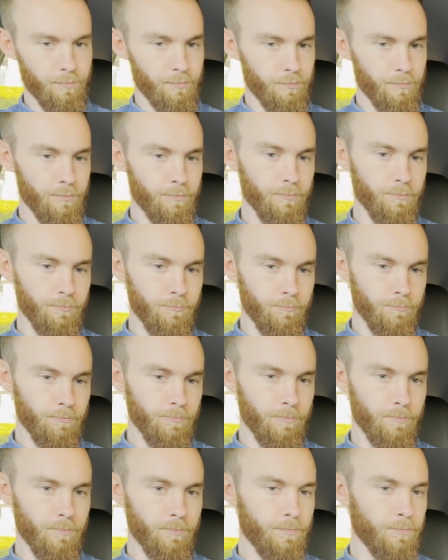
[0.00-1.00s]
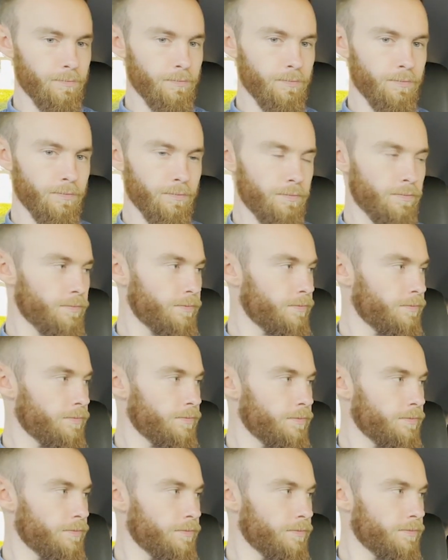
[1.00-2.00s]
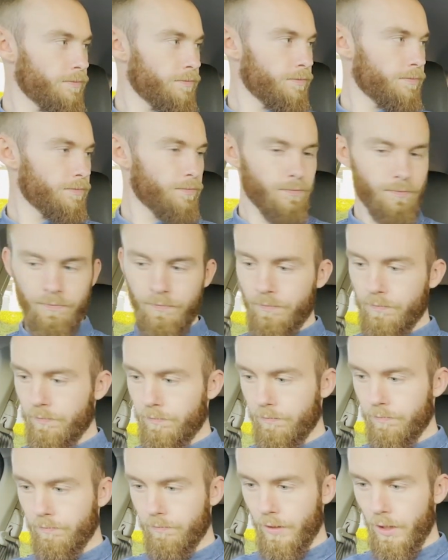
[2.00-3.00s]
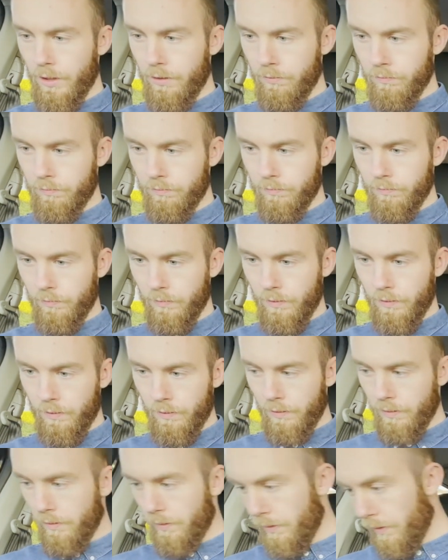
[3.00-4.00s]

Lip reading: The person shown says nothing.